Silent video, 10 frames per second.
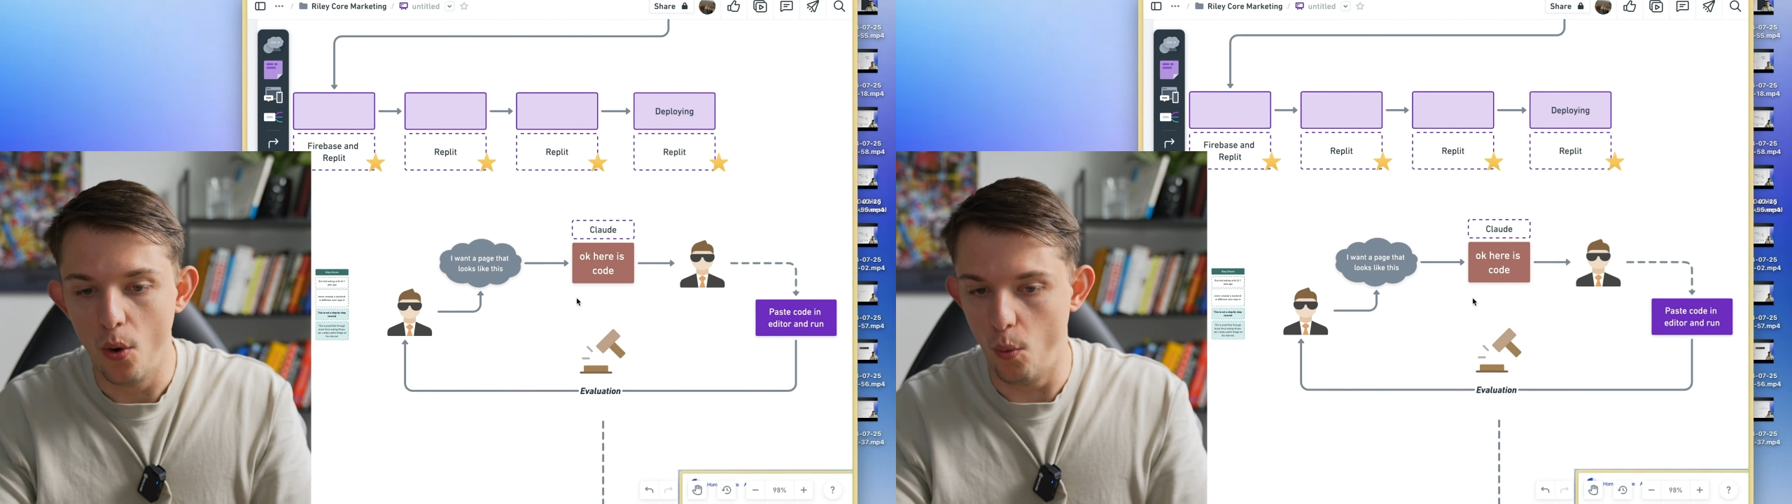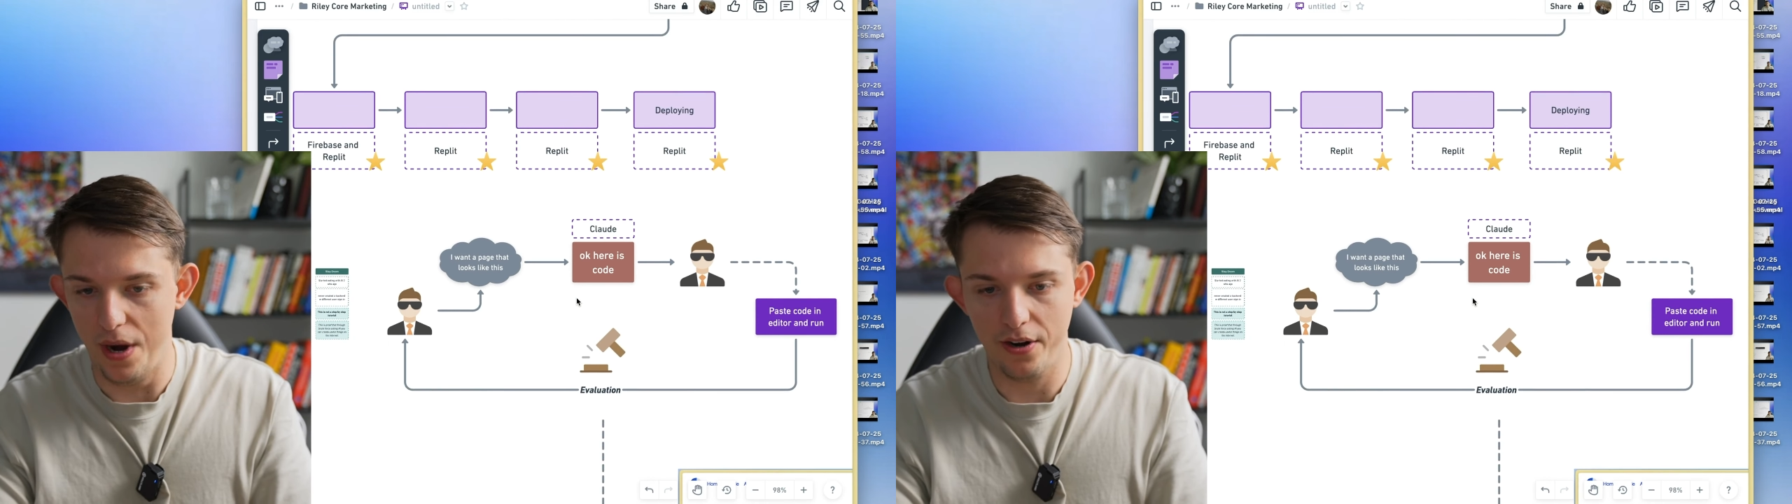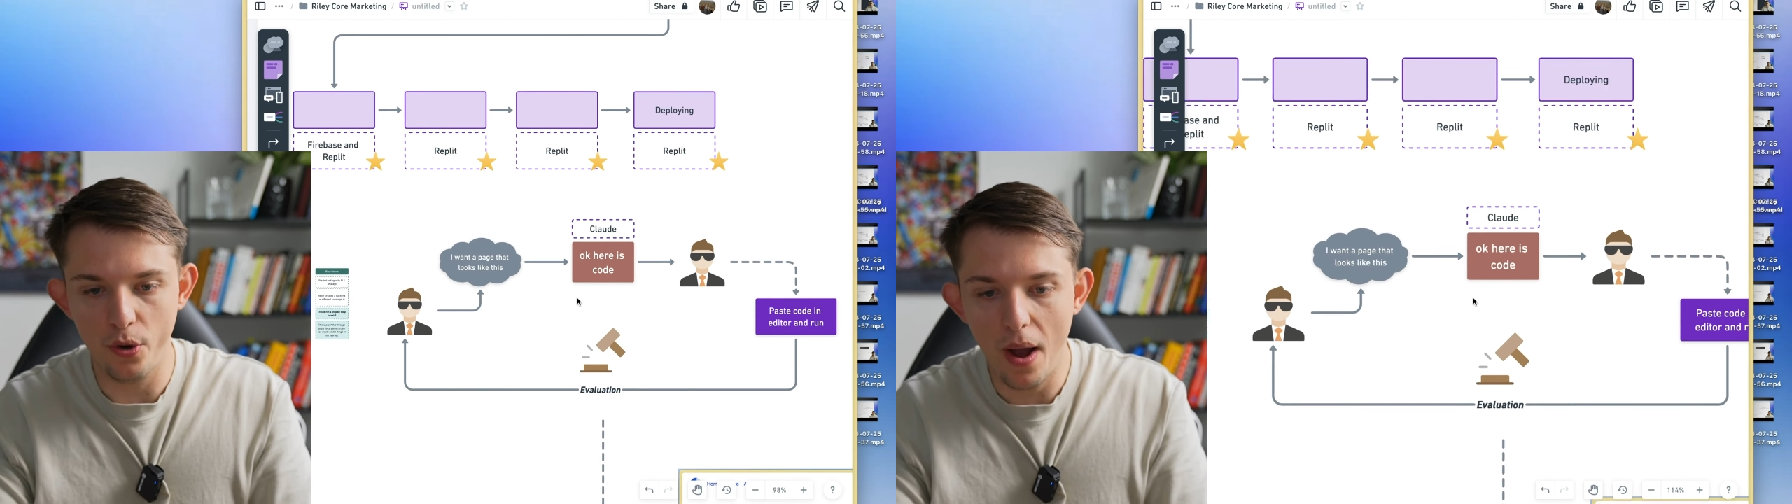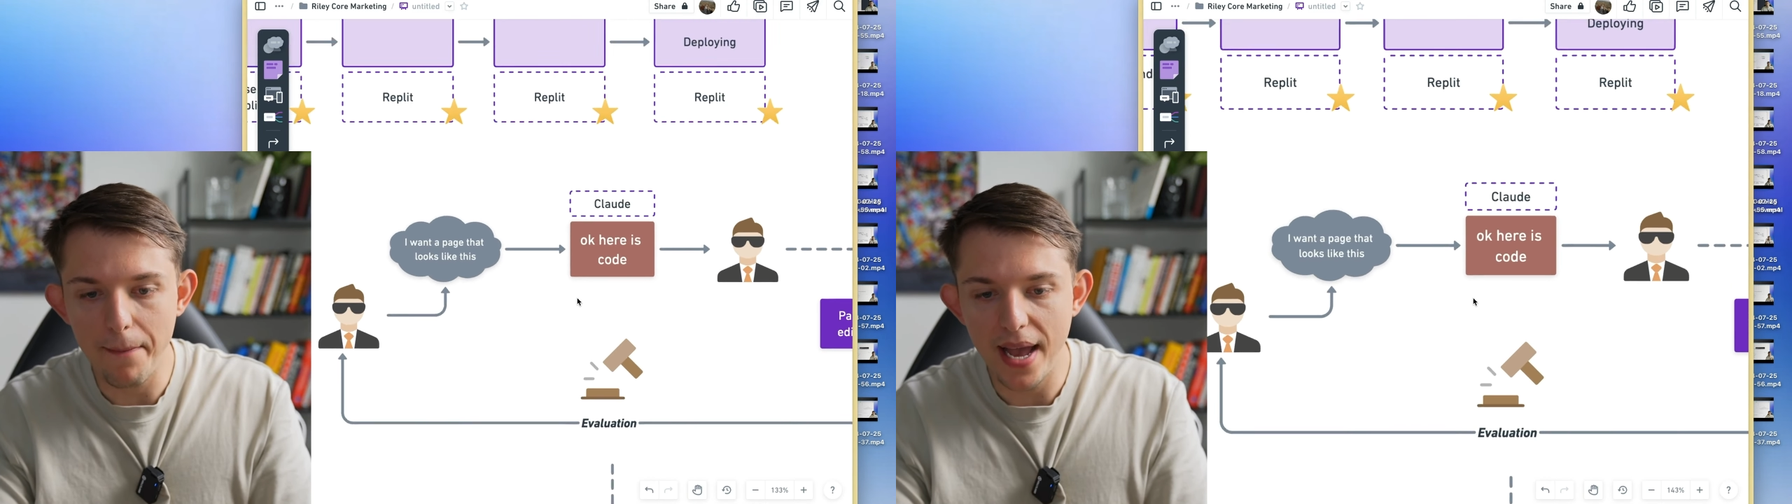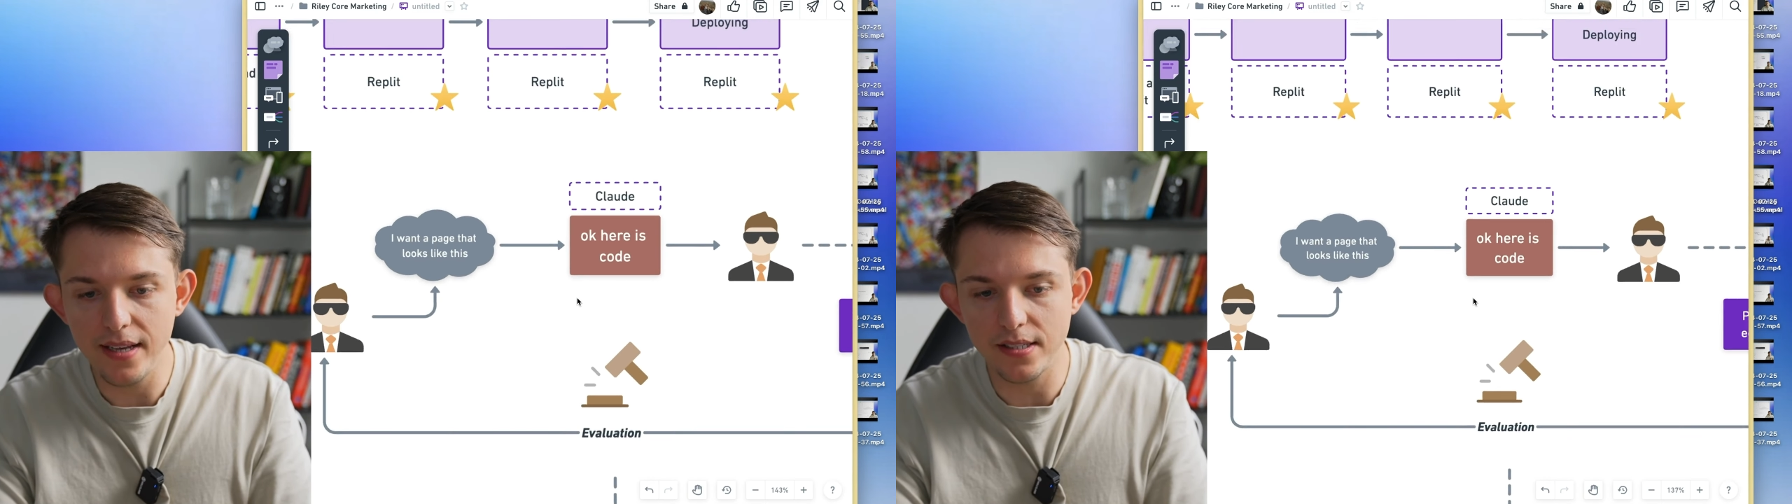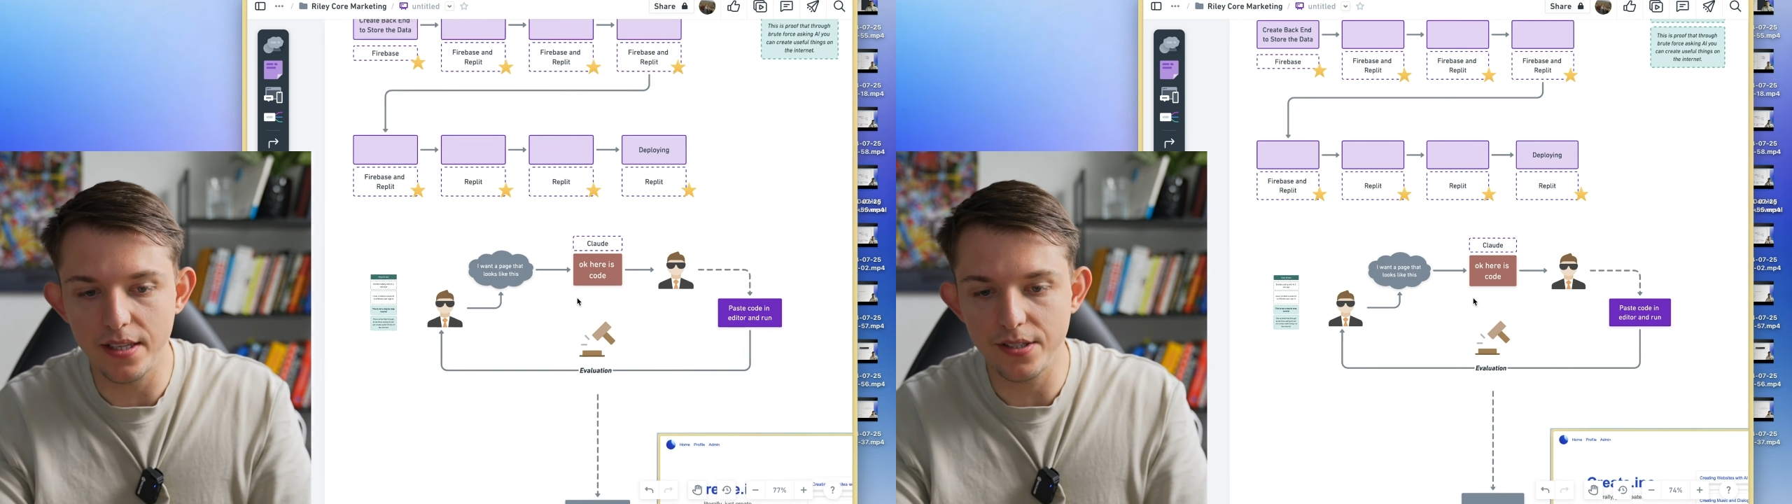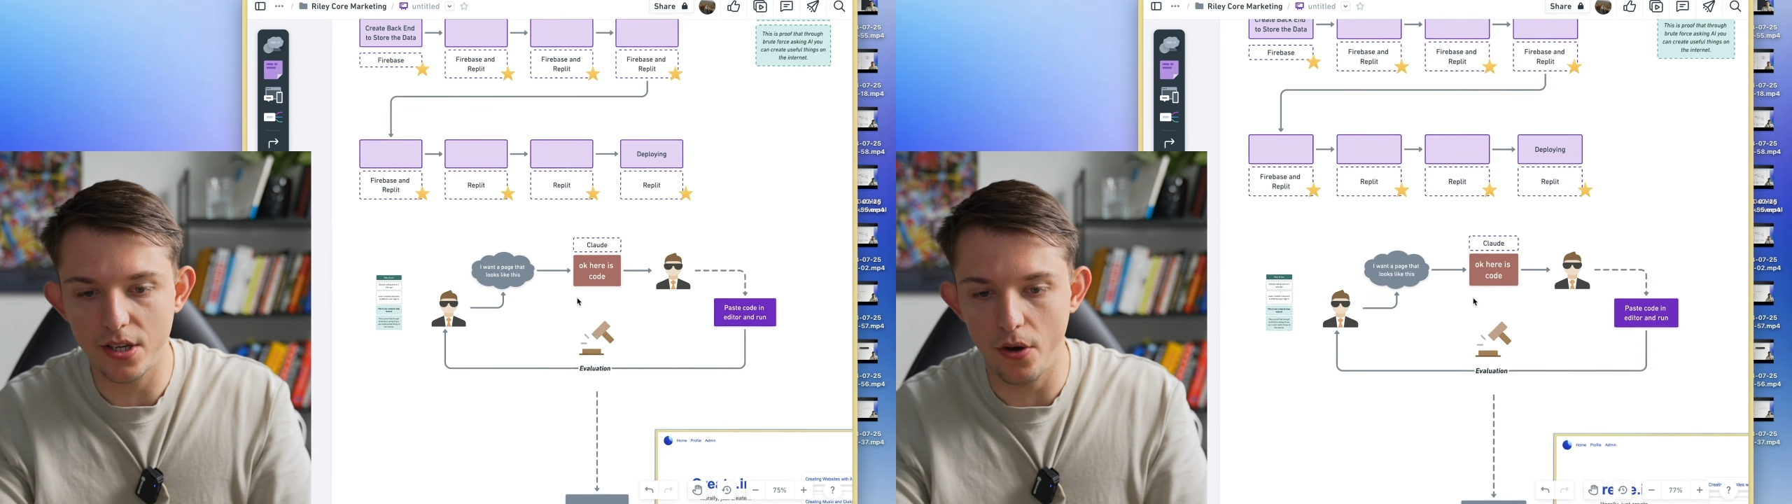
where do I paste this